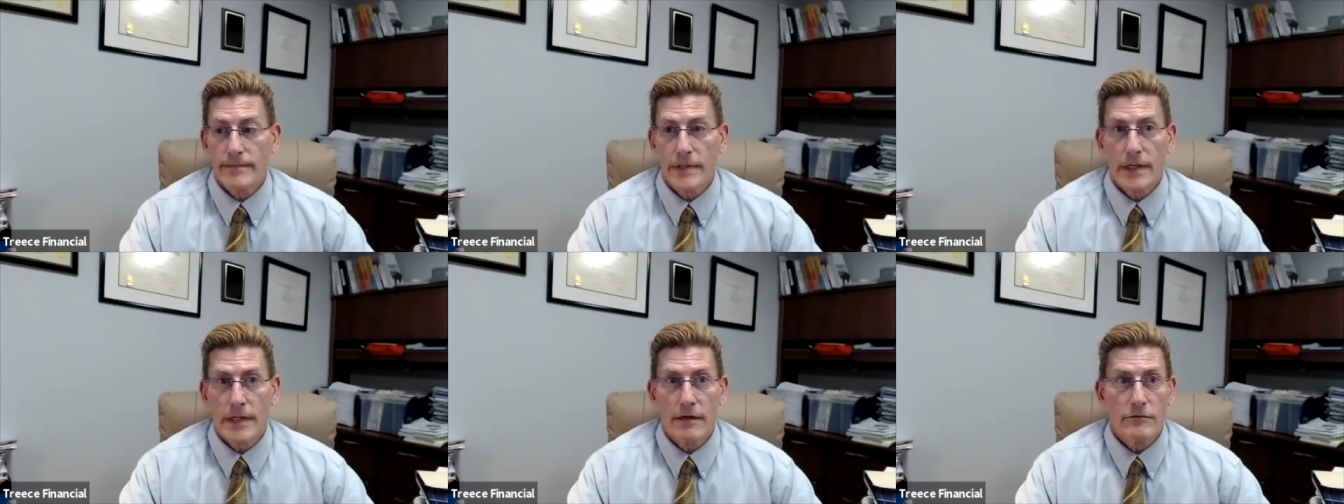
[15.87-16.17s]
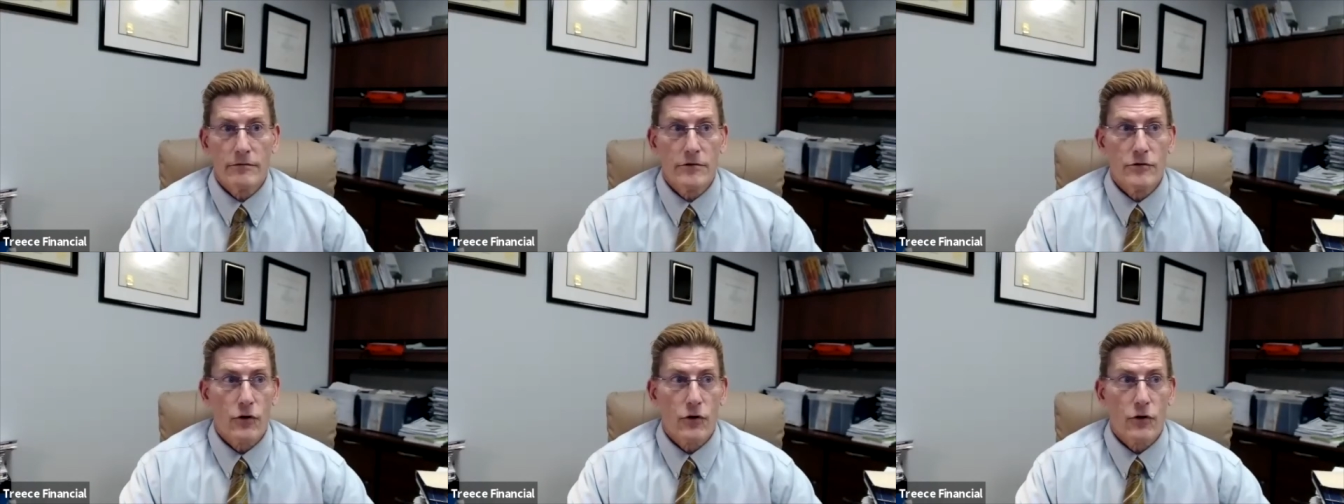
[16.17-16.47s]
you know
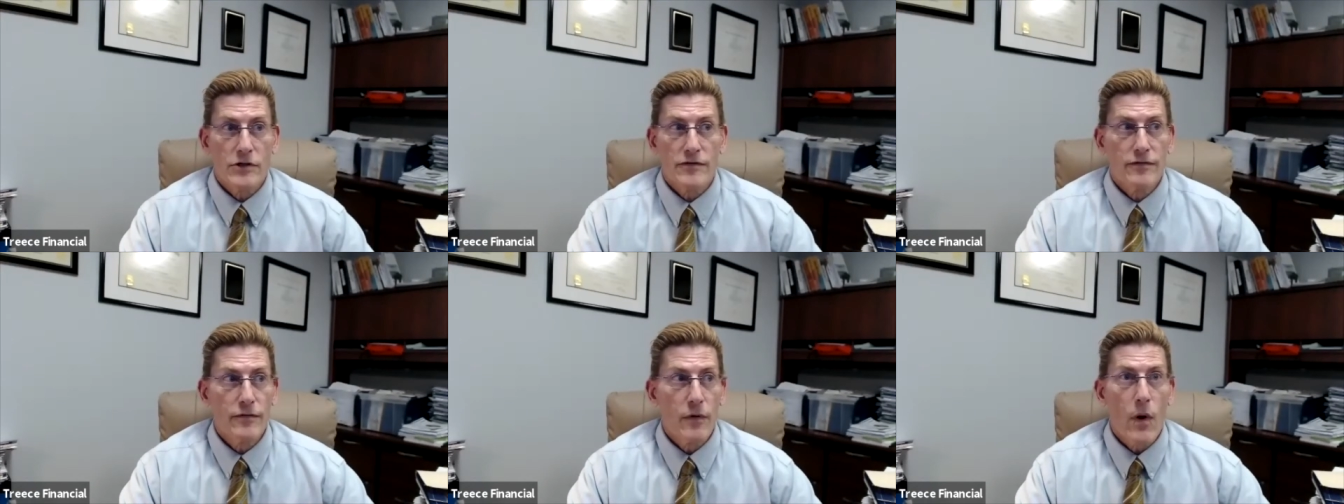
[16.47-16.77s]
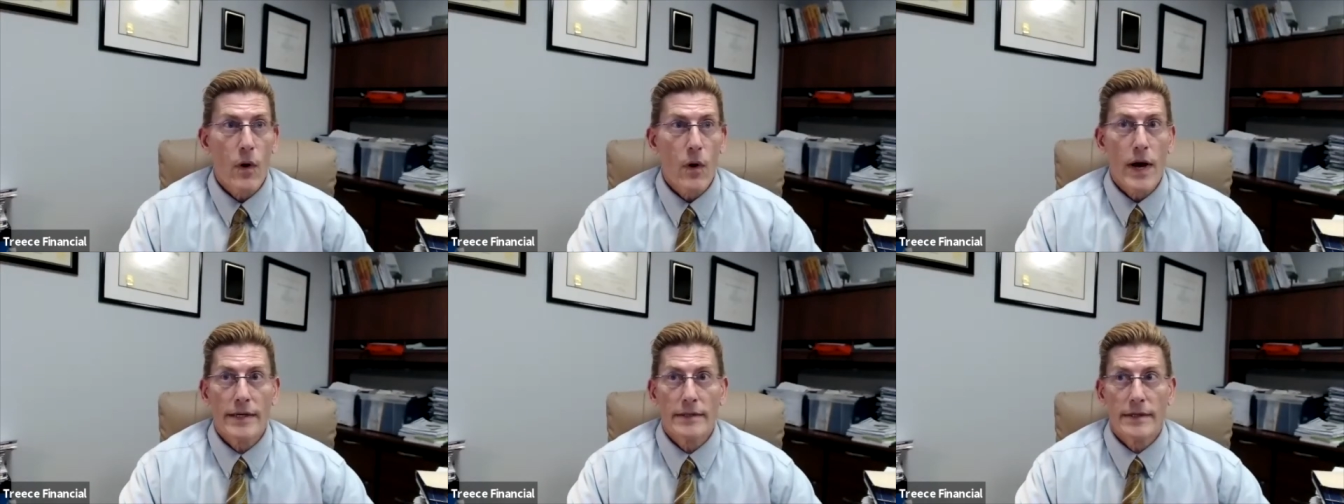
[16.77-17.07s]
George
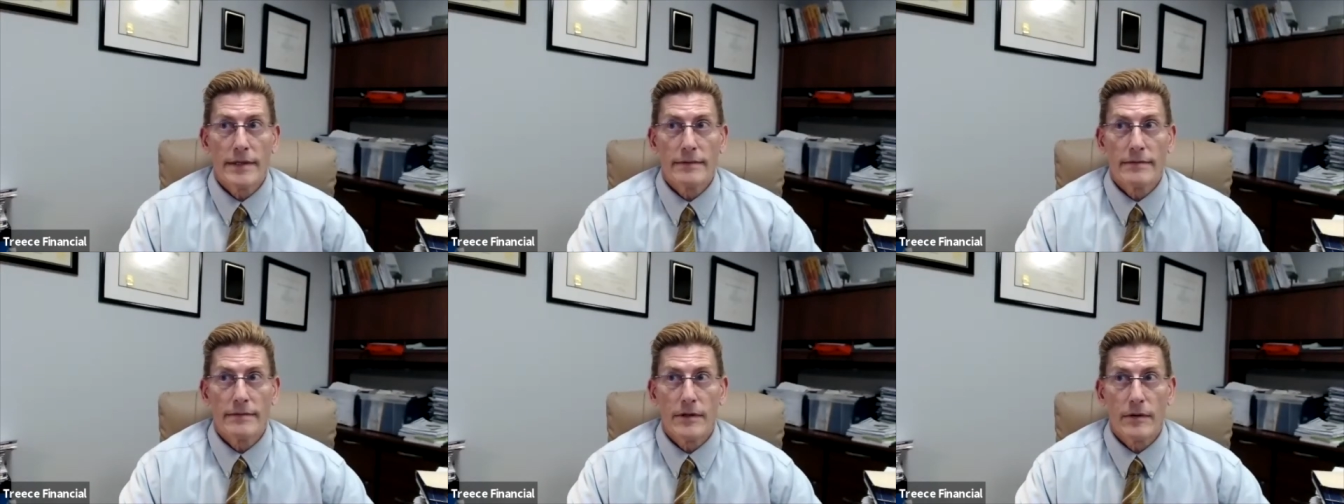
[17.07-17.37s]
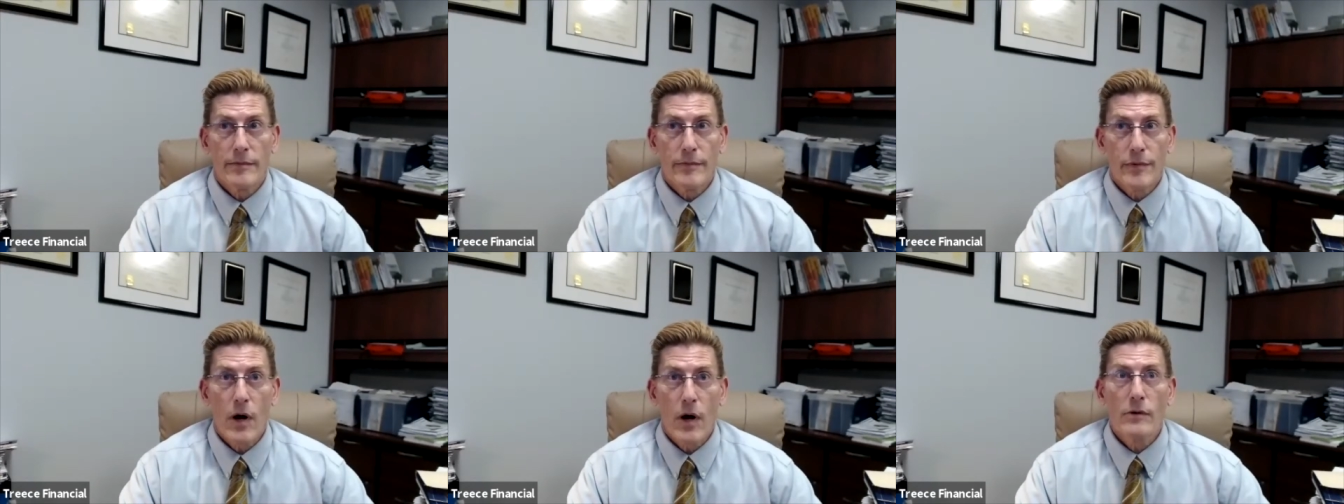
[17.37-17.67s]
Floyd and
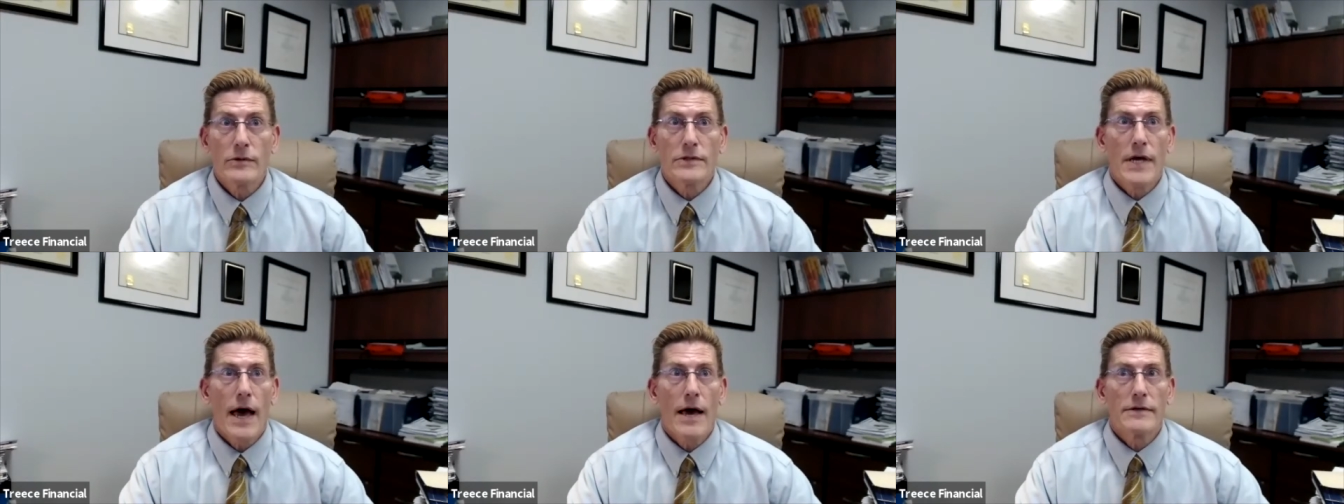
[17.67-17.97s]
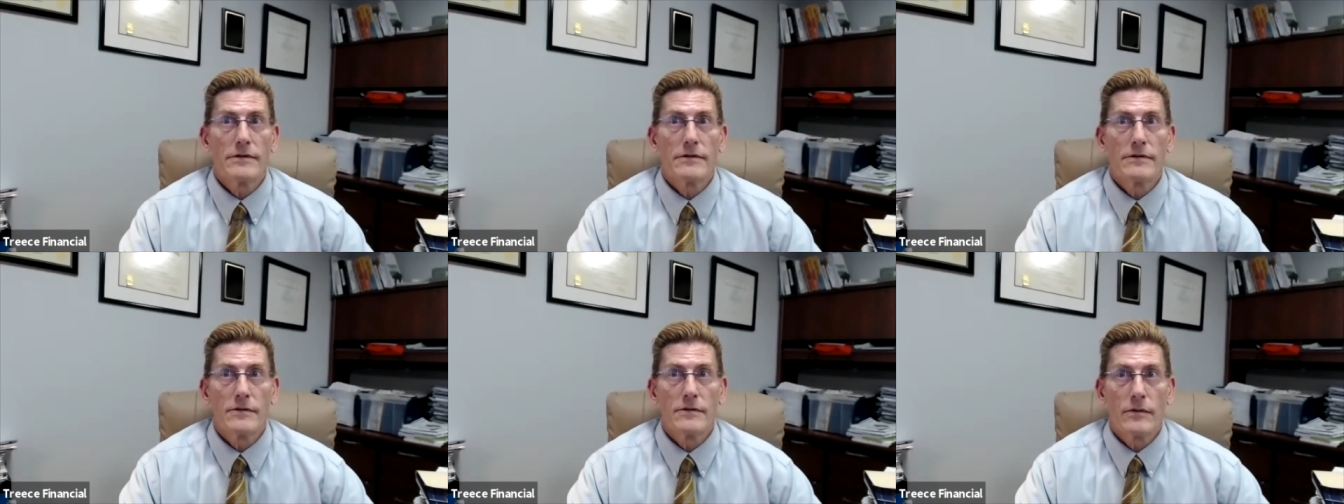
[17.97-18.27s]
the
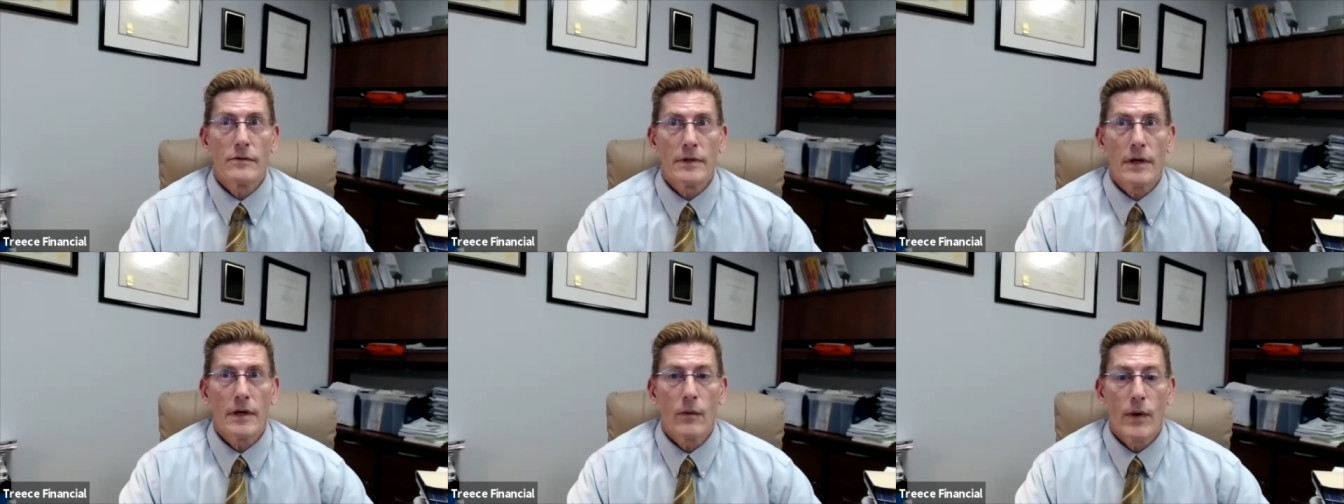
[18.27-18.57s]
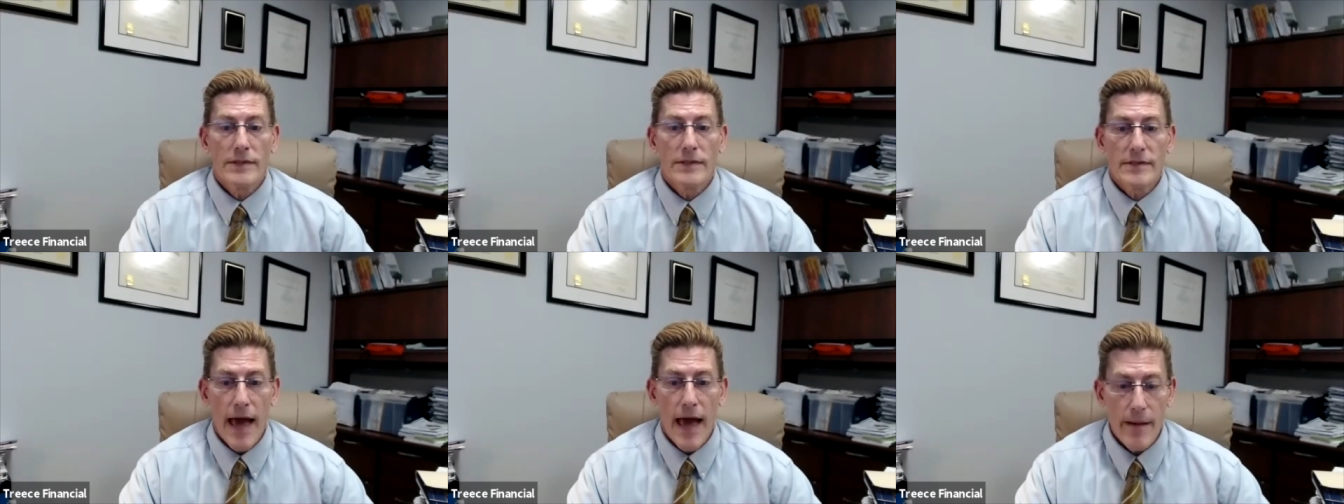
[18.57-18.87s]
protests, you know
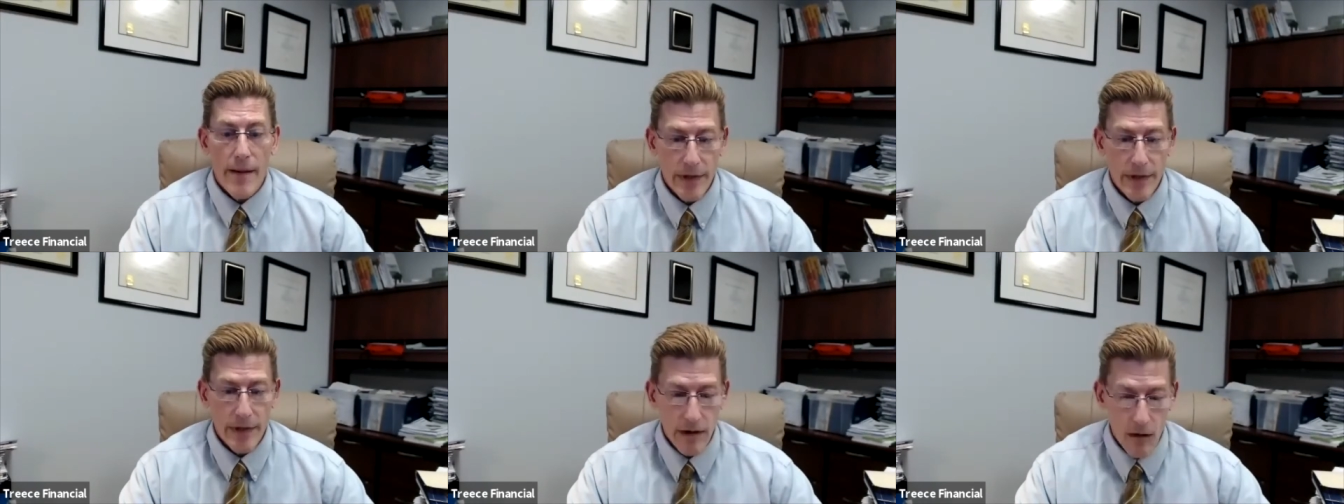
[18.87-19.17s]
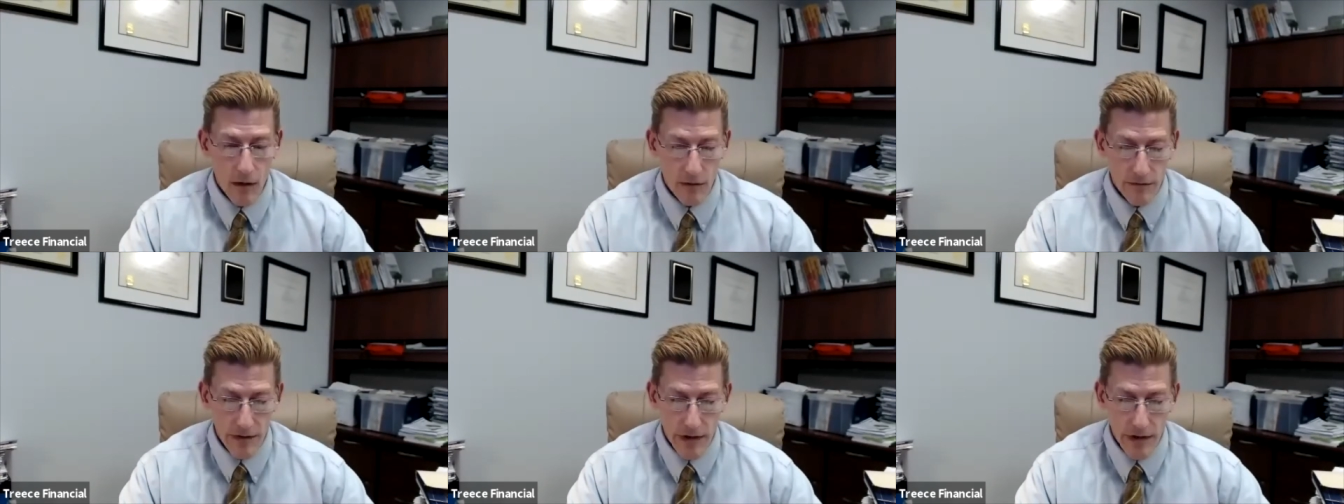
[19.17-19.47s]
what's happening
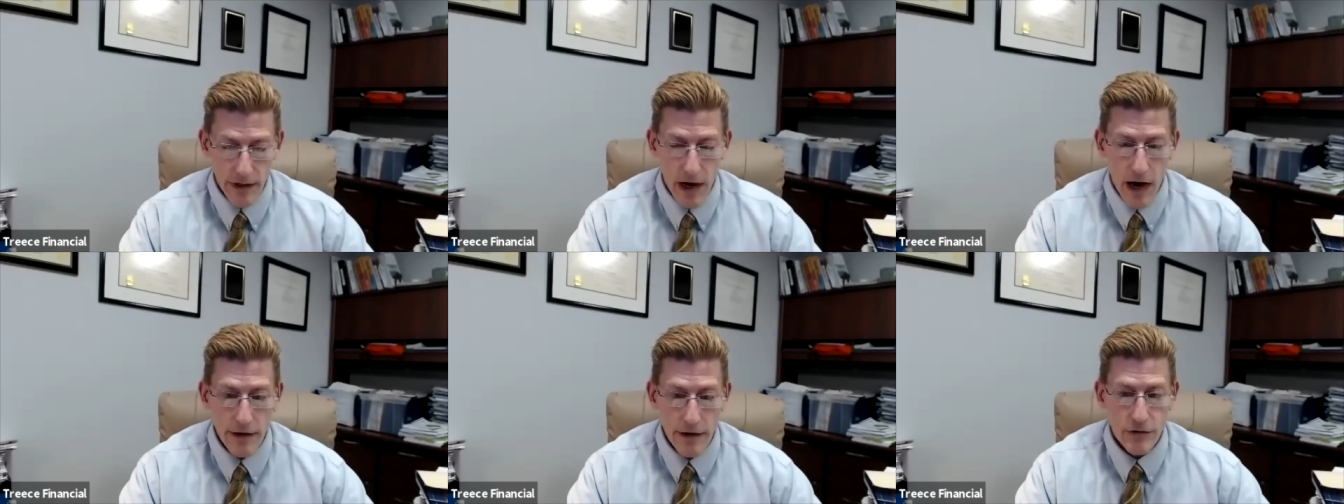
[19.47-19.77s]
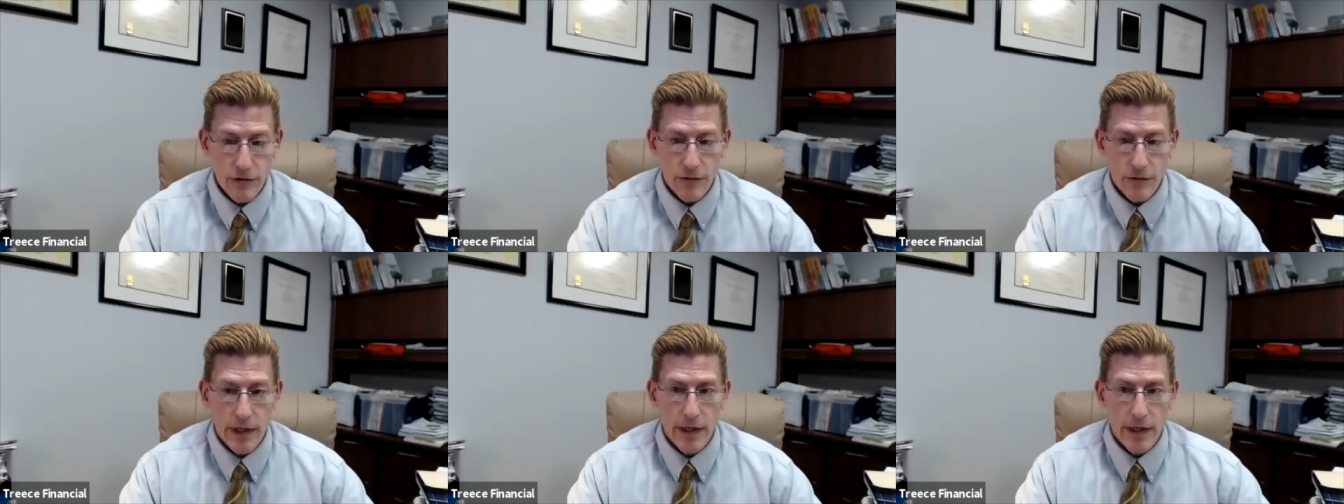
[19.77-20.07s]
all over the
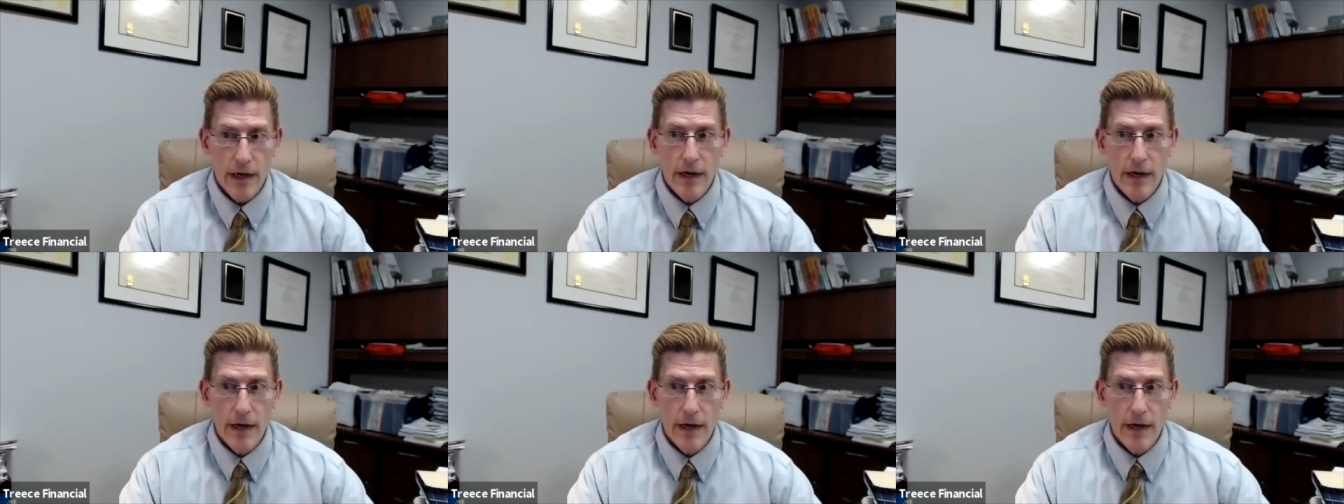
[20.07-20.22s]
country,